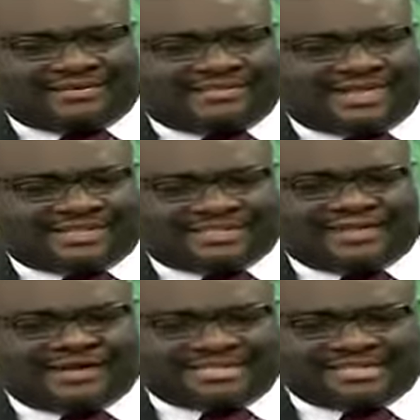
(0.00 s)
landing, it's
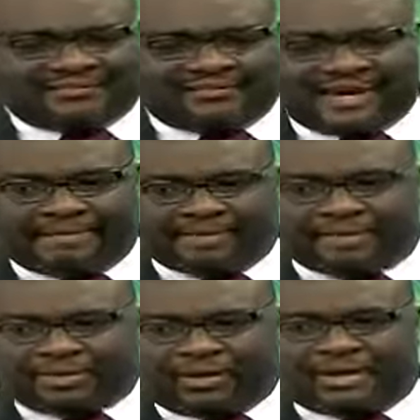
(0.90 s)
not as if we're
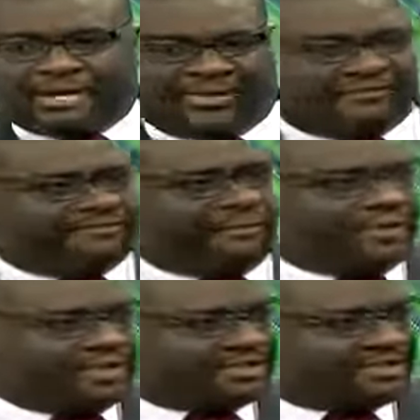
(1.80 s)
putting all our
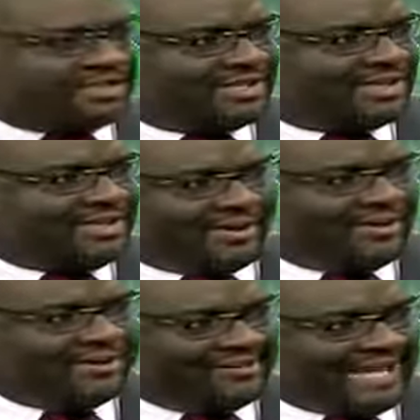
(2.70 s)
focus
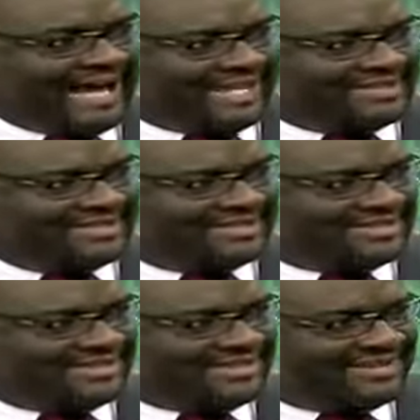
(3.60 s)
on that.
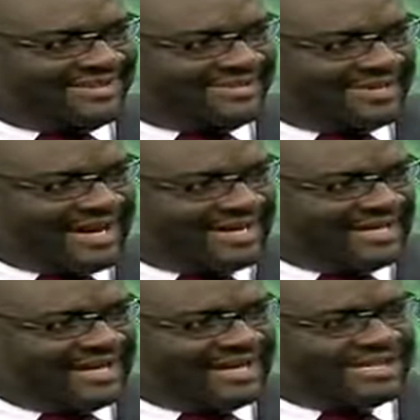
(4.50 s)
All right?
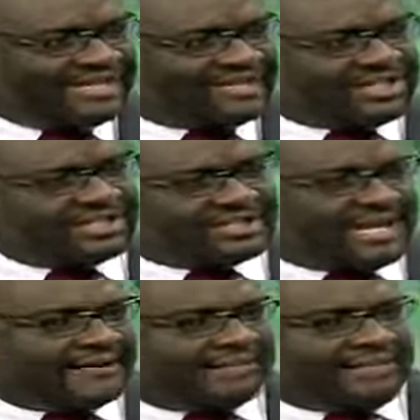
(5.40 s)
It is just
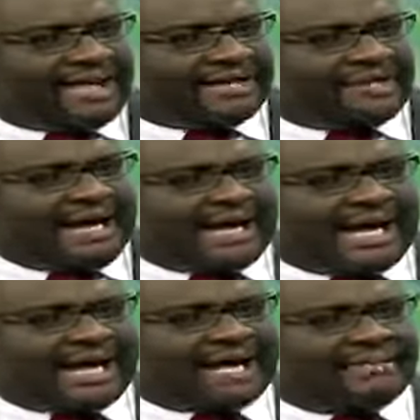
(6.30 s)
that
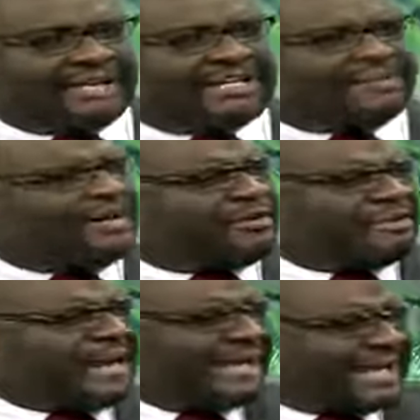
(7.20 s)
it's part of
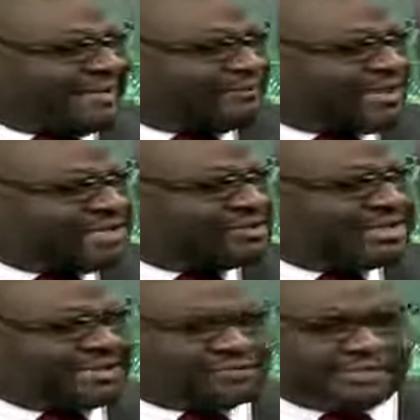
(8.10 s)
my life. We need to
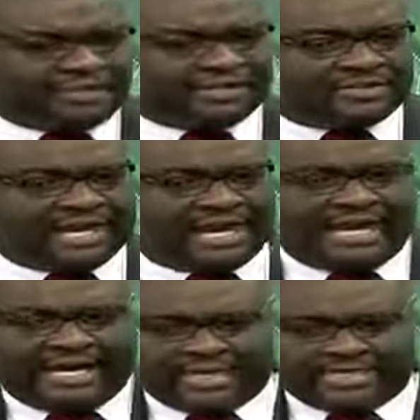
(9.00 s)
get to a point where
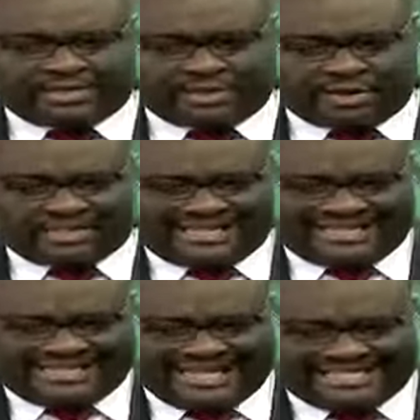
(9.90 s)
it is not
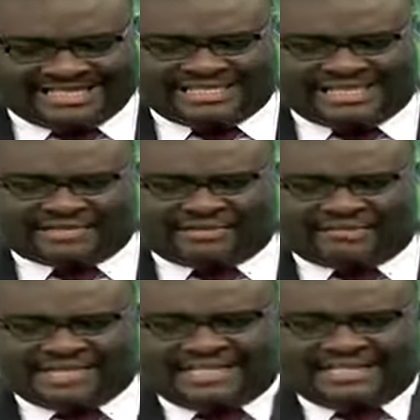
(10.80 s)
creating that soft
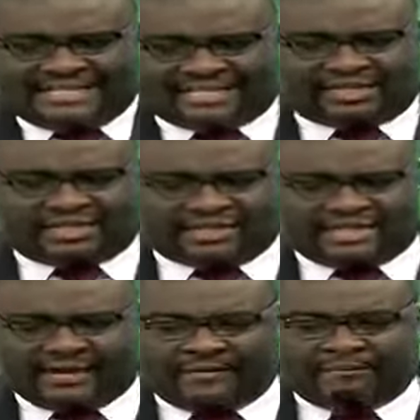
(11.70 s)
landing. It's not
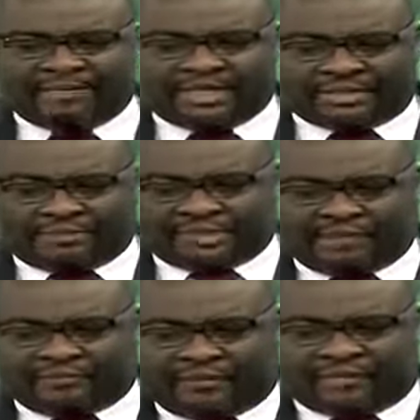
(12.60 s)
now something
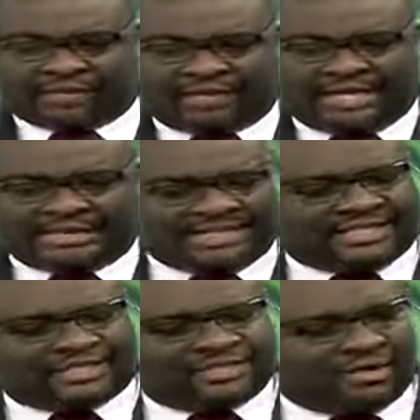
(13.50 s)
we focus all our
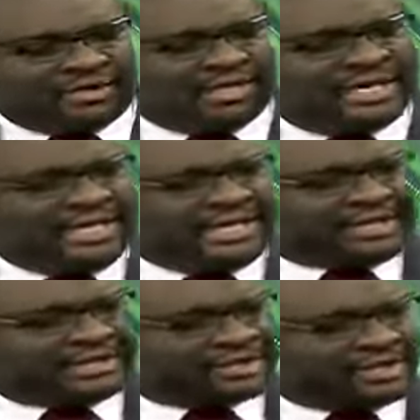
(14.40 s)
attention on. It
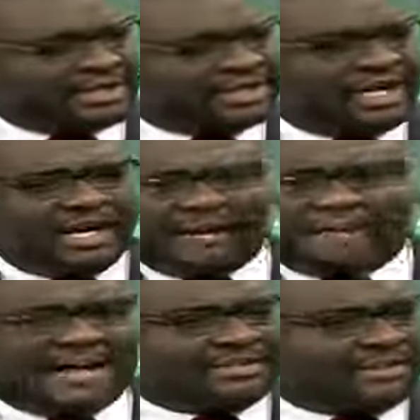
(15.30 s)
is just
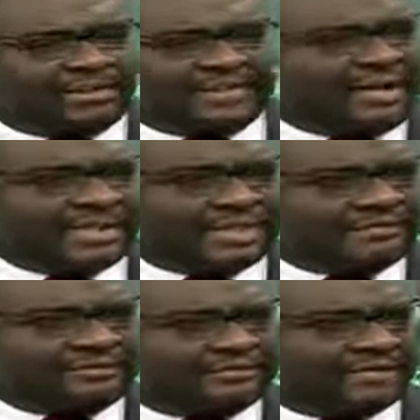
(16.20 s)
part of our
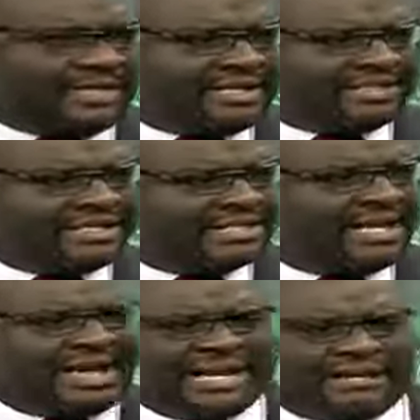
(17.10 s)
living. For instance,
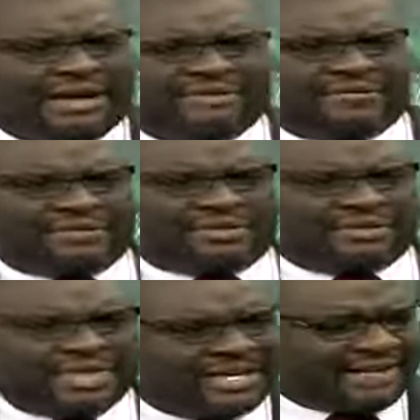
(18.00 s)
I don't have to
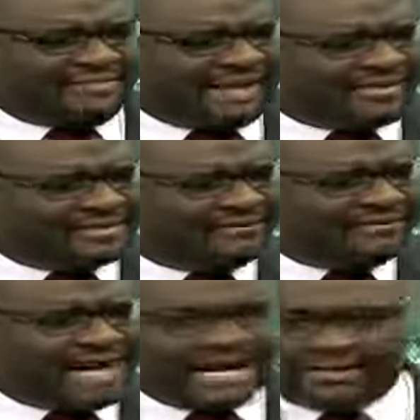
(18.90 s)
think about,
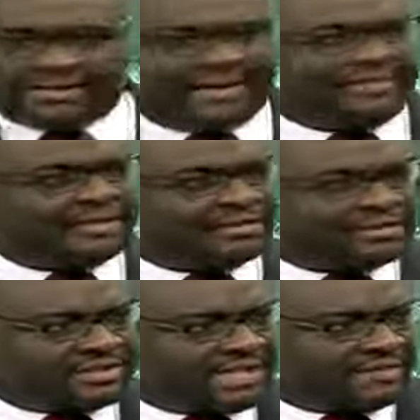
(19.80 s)
I want to have a
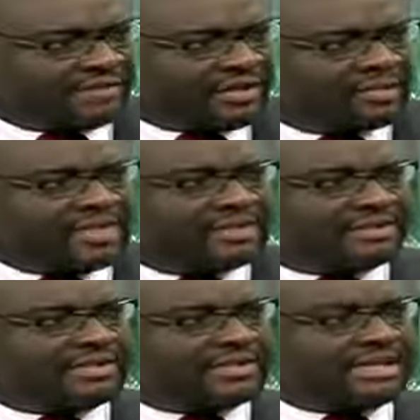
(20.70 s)
good time. What are the
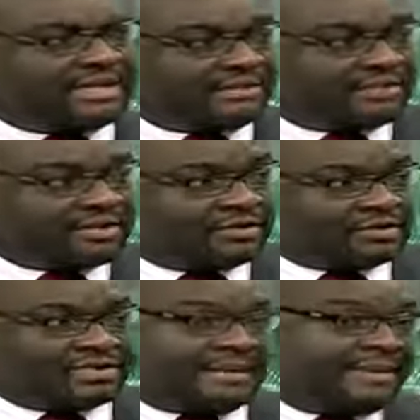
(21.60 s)
things that give you a good
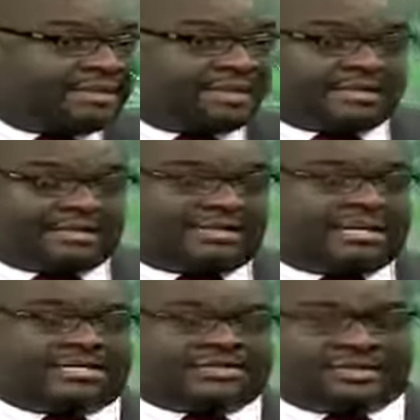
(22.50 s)
time? Another thing that
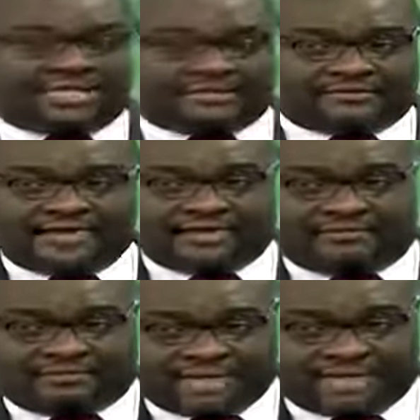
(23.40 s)
I saw, there's a friend
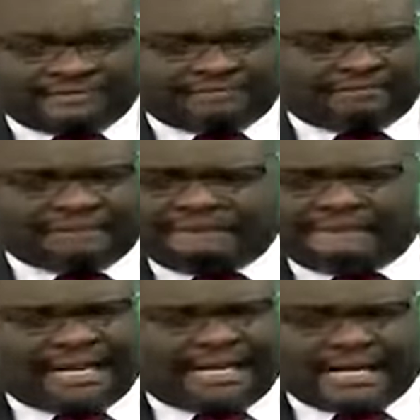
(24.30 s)
of mine,
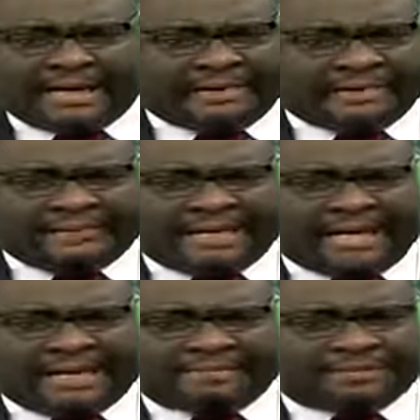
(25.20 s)

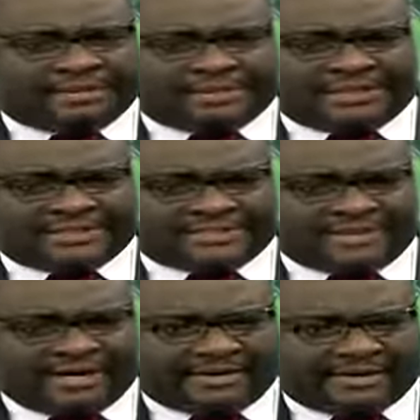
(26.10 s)
absolutely
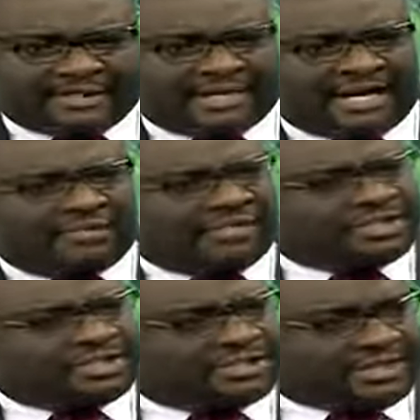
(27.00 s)
inspiring girl. And what
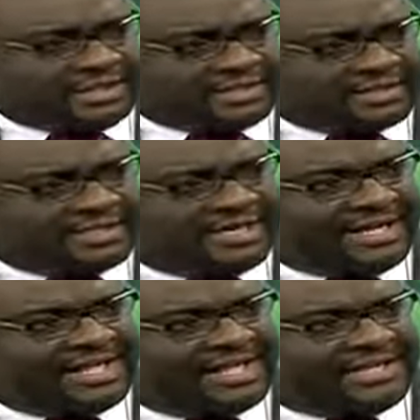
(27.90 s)
she does
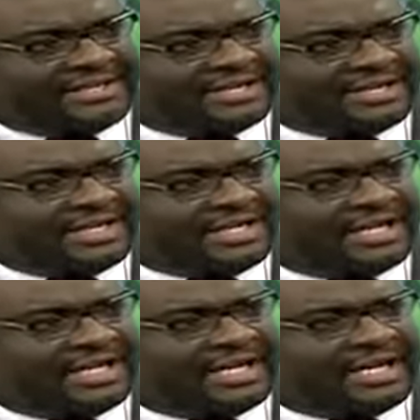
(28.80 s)
is,
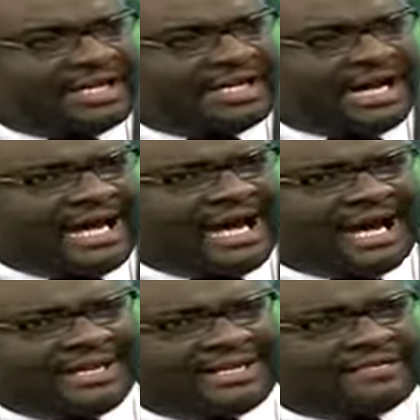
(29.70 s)
I learned